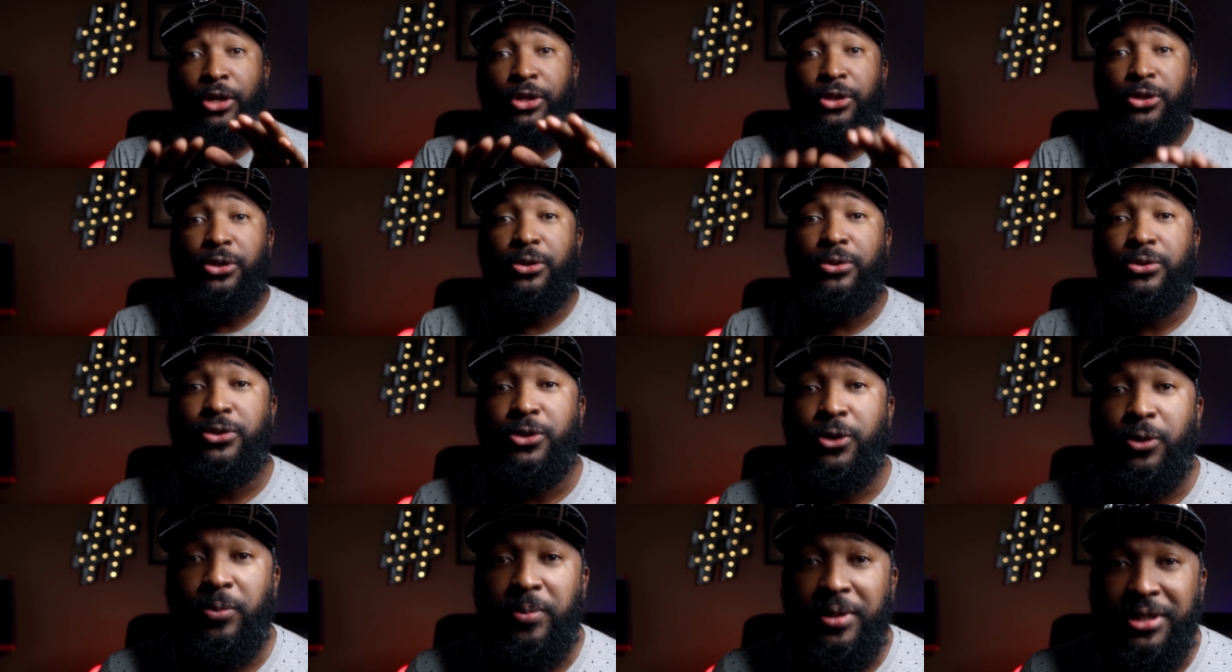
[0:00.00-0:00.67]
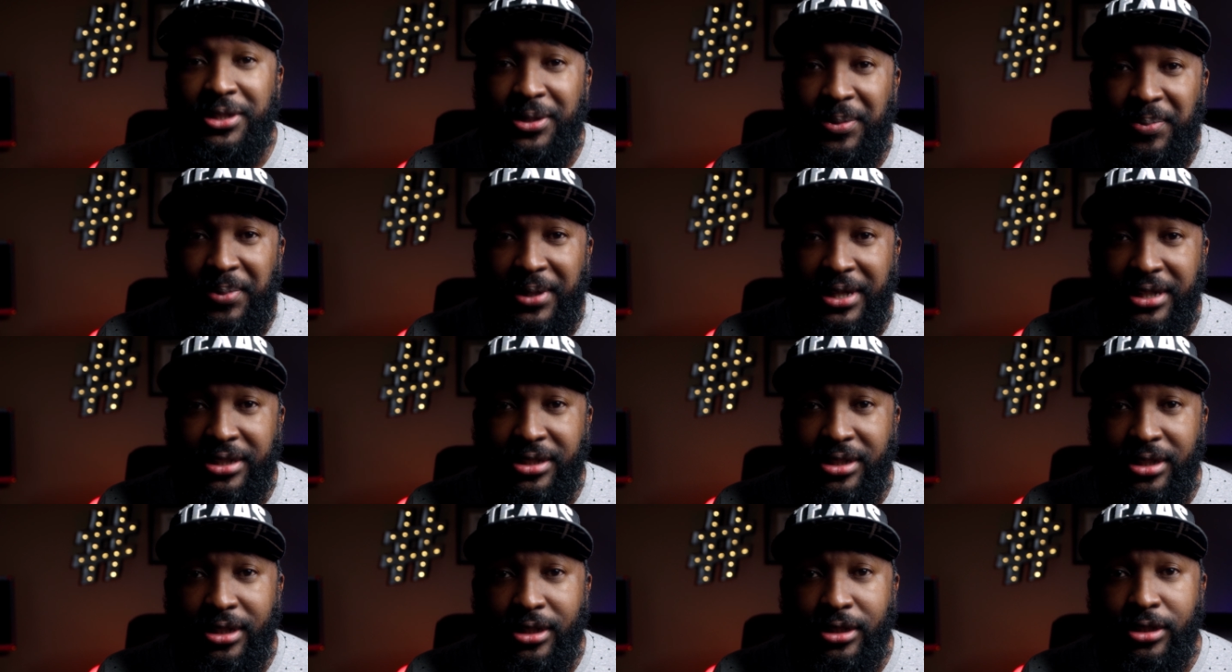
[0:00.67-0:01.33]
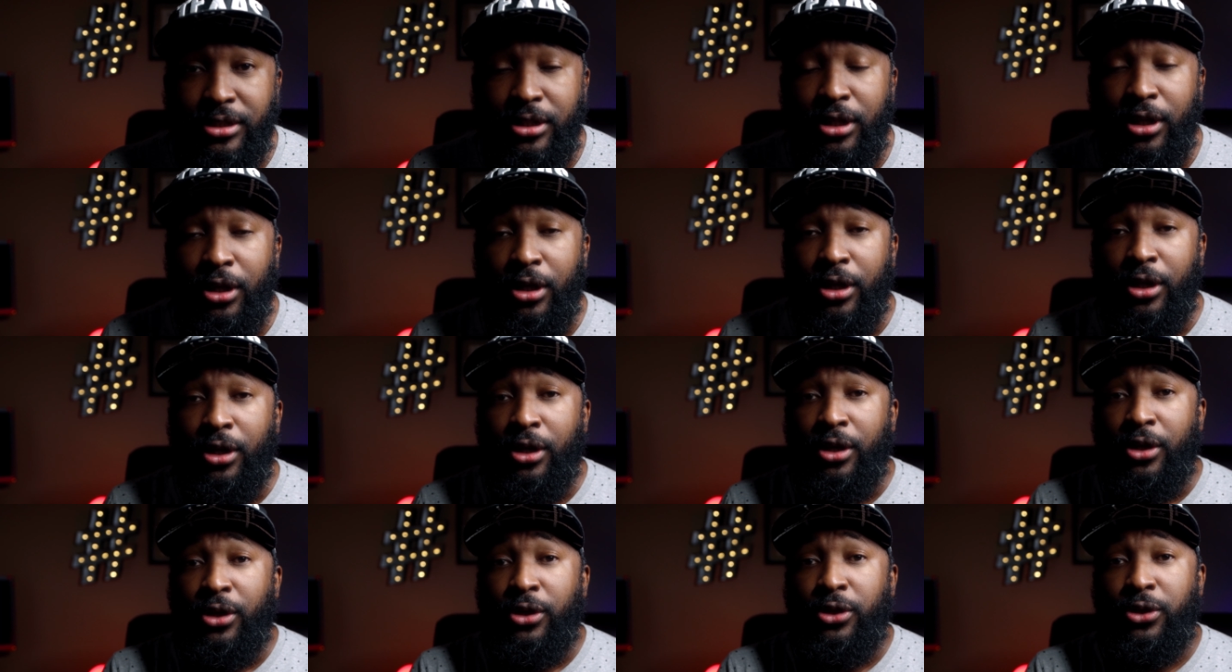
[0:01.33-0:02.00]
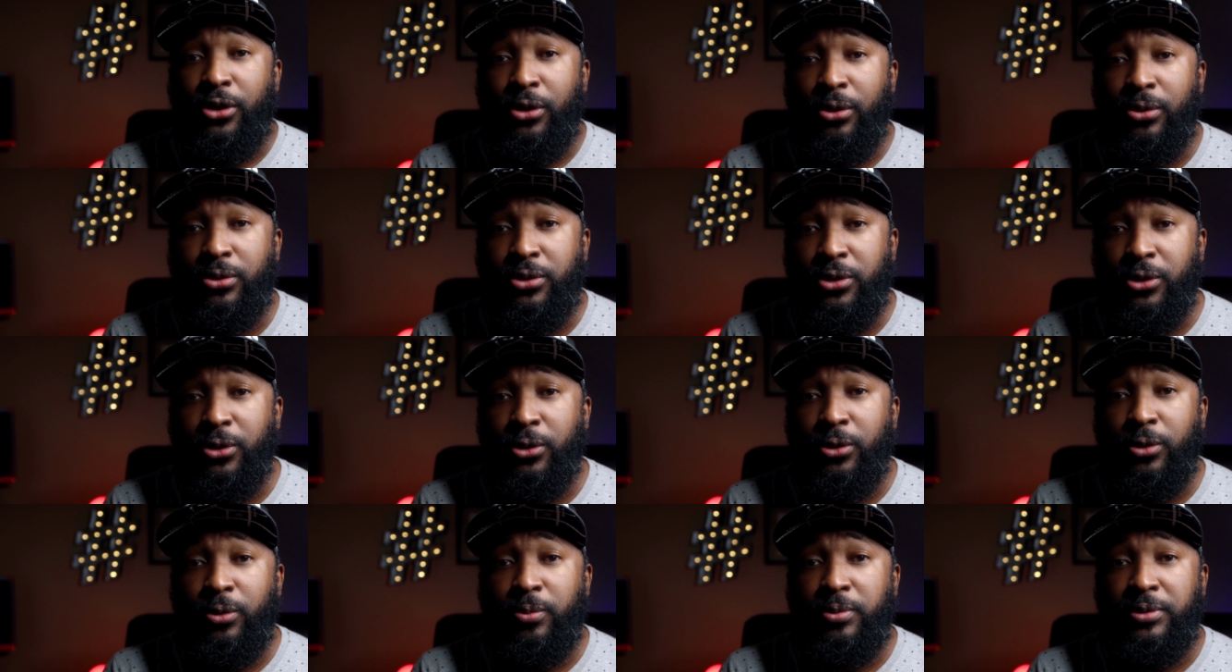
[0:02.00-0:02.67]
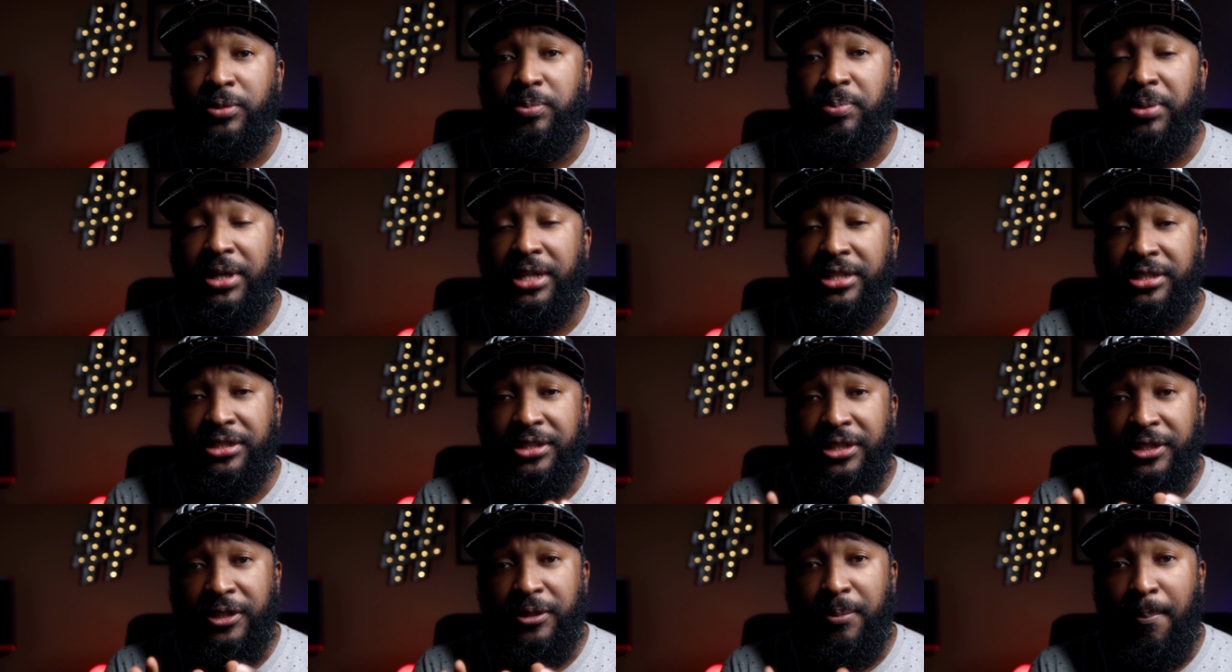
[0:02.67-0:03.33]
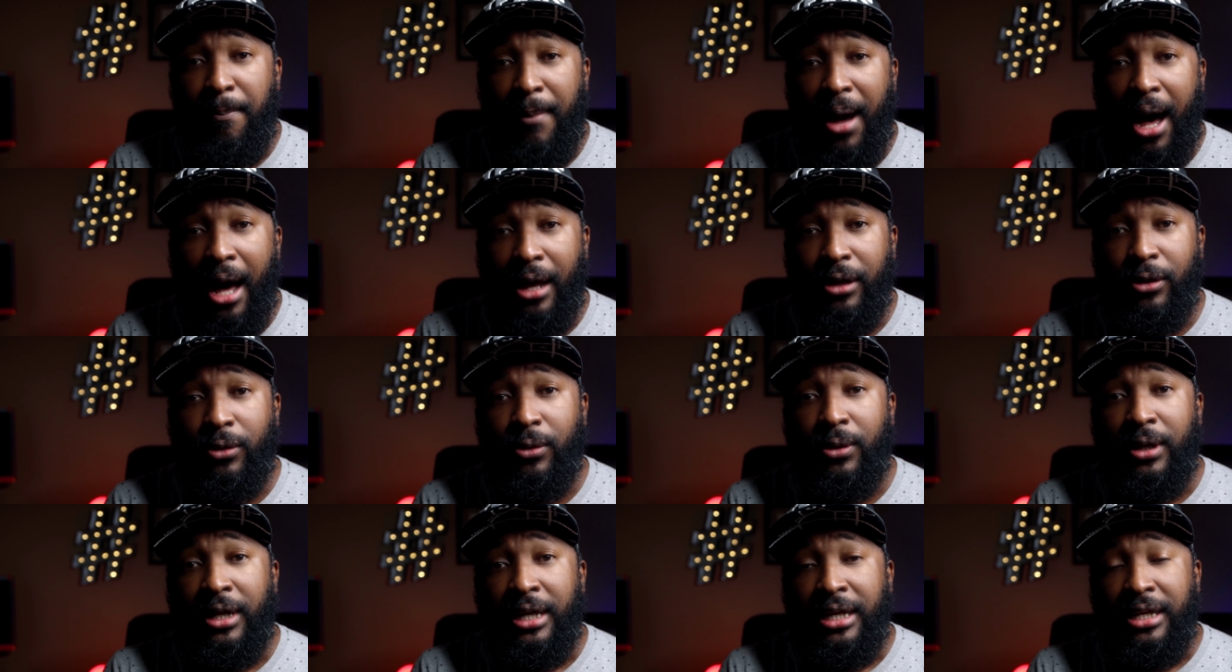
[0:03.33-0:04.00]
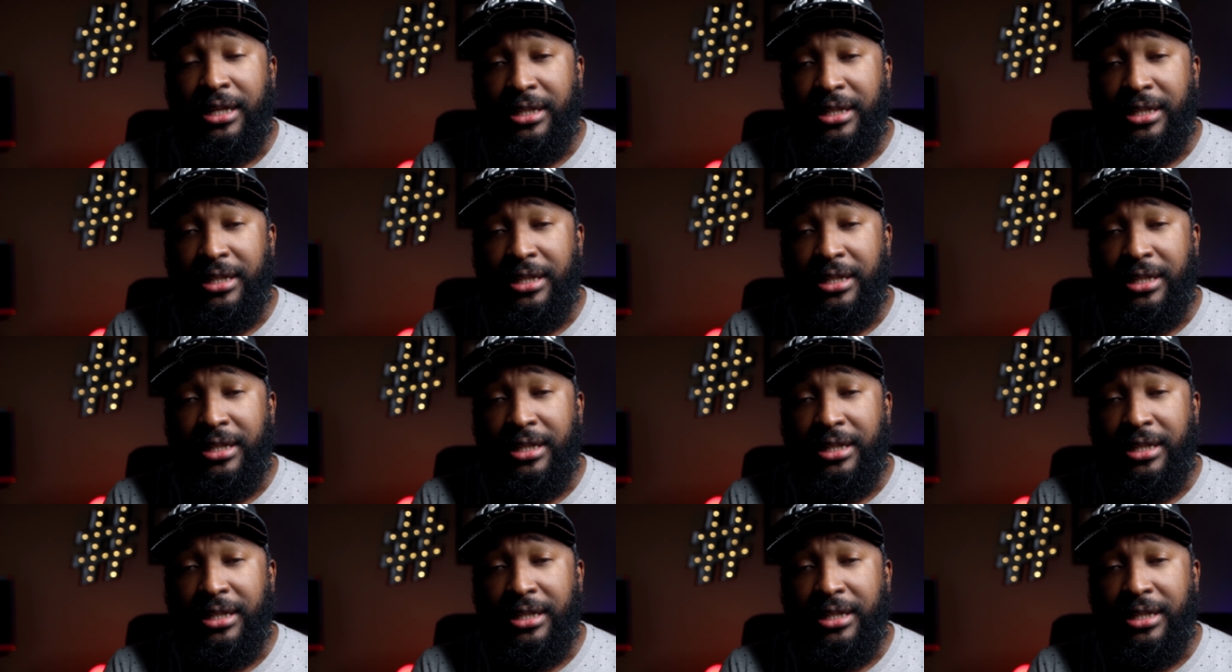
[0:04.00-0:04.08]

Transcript: YouTube is a business. YouTube's business model